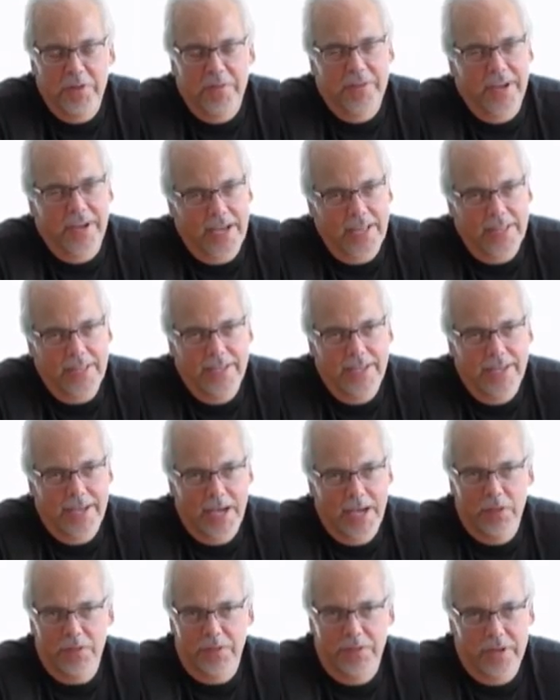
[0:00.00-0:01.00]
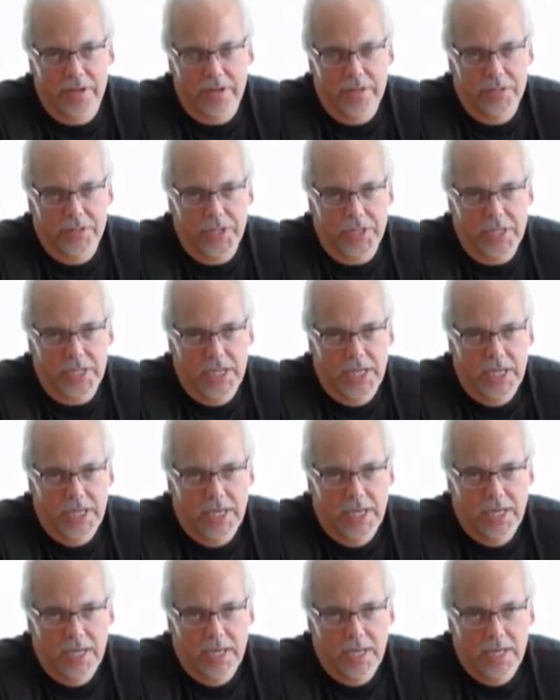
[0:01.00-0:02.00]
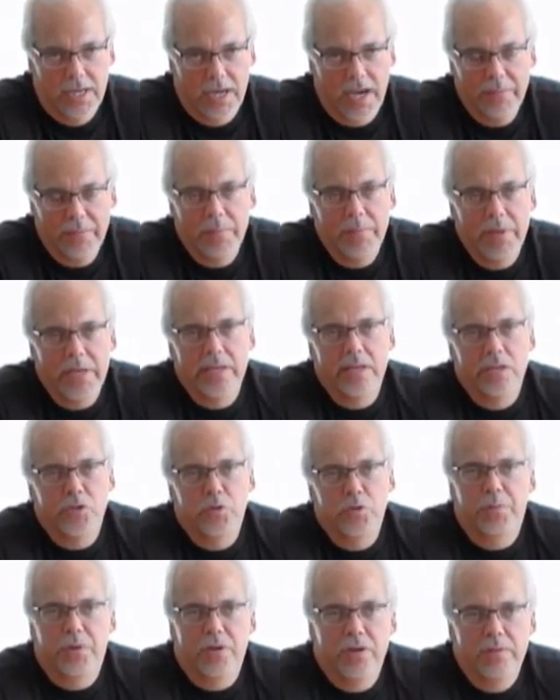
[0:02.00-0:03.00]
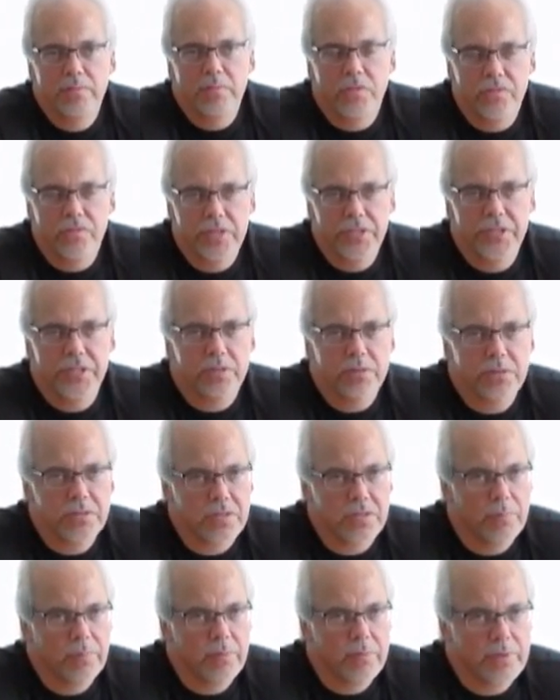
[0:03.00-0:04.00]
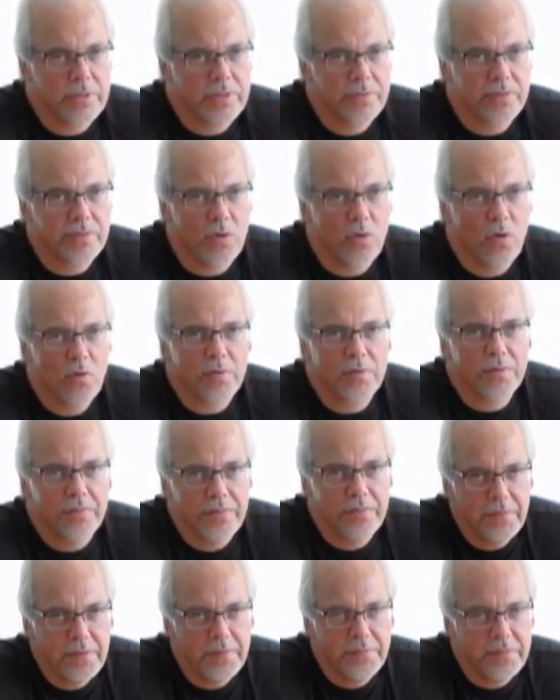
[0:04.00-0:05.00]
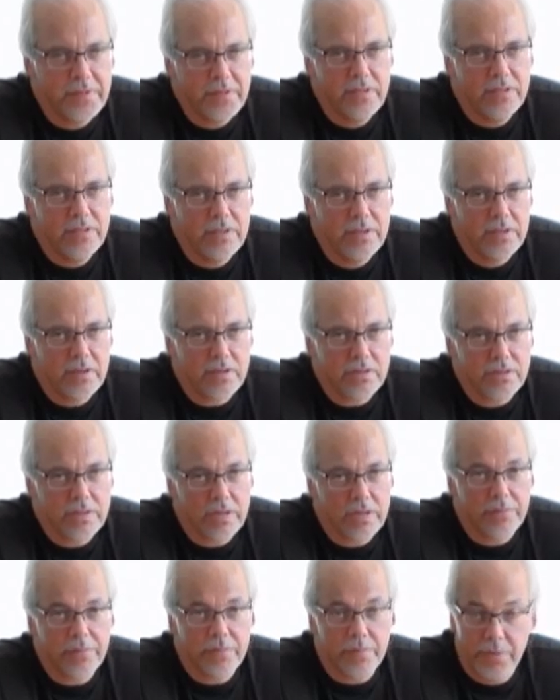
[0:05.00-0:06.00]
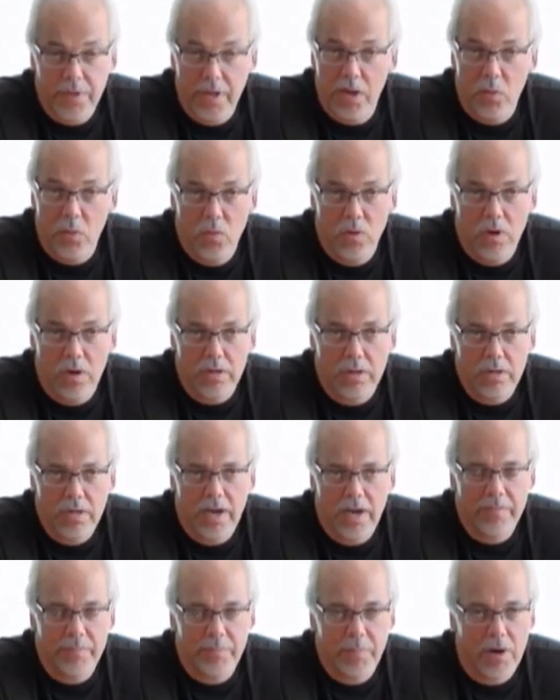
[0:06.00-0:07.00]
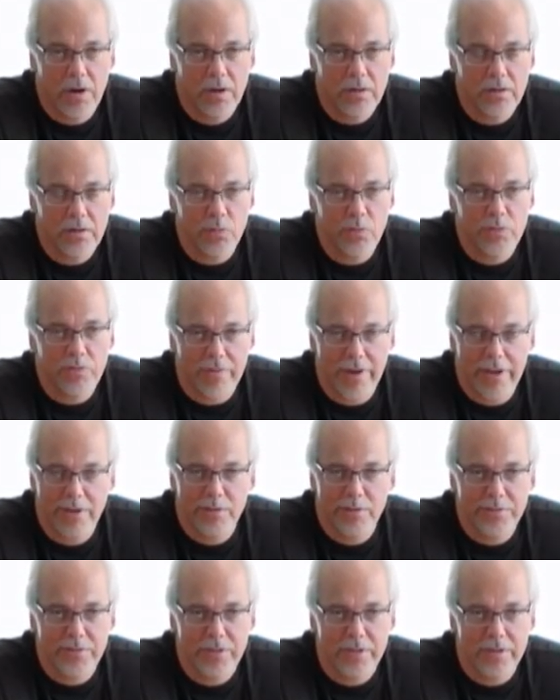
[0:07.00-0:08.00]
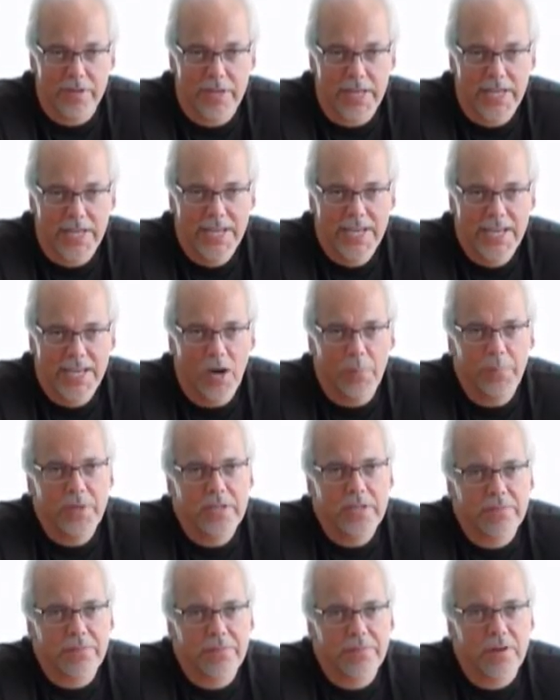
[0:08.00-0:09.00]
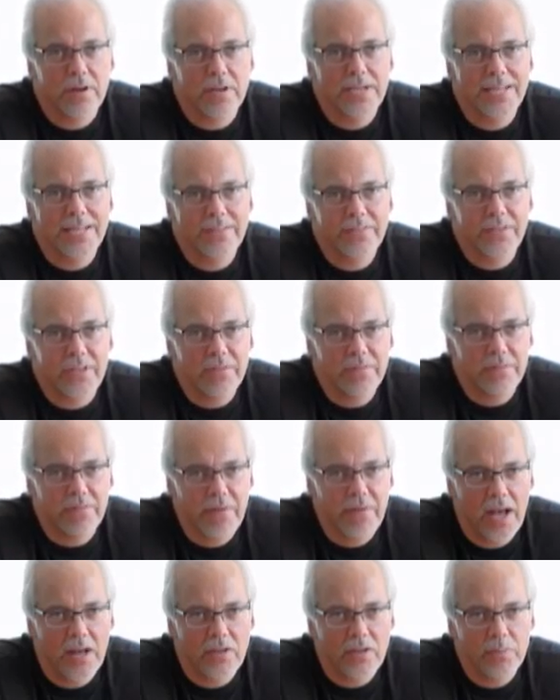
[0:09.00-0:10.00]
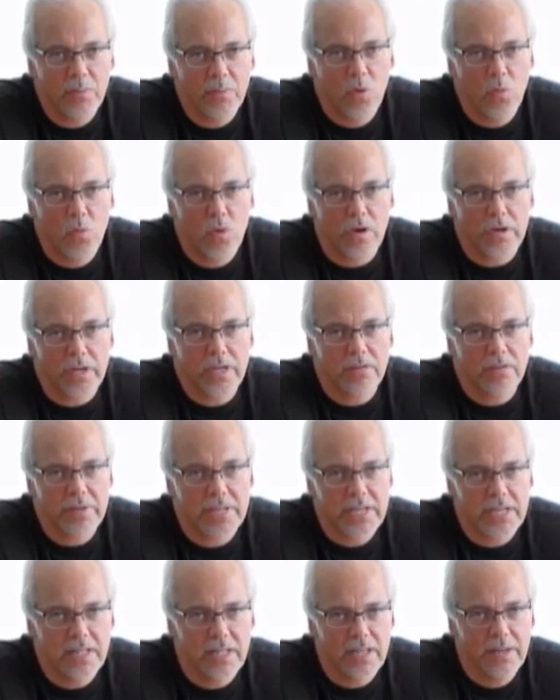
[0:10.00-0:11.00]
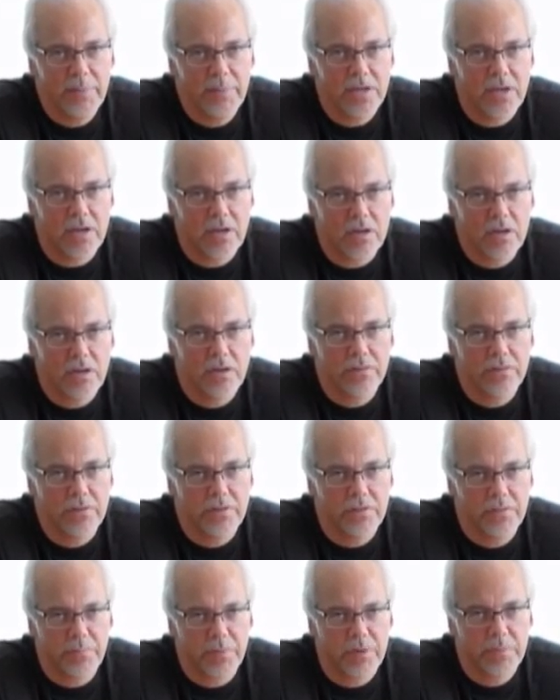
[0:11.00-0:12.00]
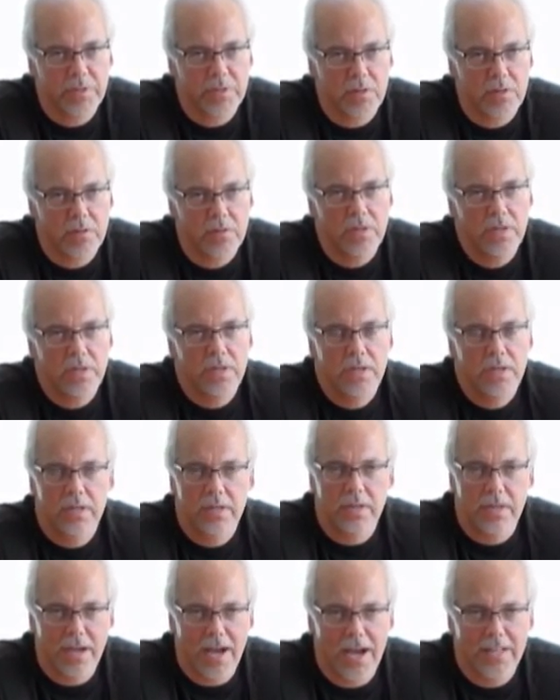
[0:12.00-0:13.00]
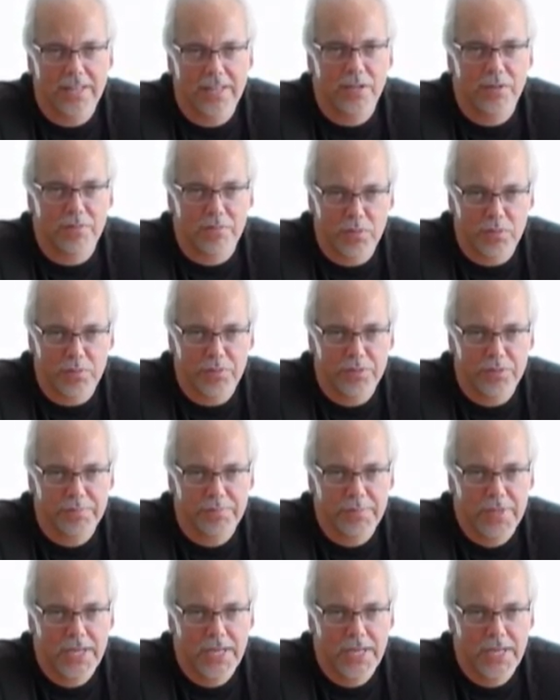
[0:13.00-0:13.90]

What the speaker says: of Kylea Health and Energy. I've been making superb nutritional supplements for over 15 years, and from day one, I've partnered with Randall Terry, helping to fund his invaluable work in reclaiming our country's biblical and godly roots.